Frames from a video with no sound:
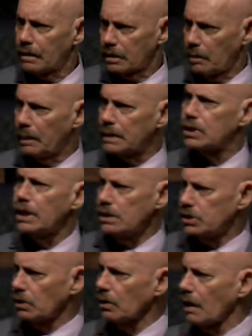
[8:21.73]
the
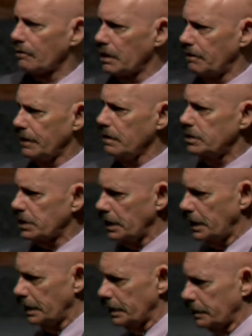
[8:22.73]
potential of the future
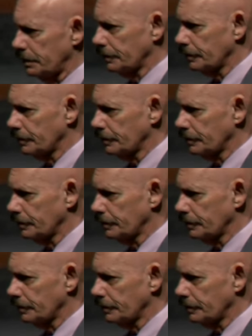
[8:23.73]
here.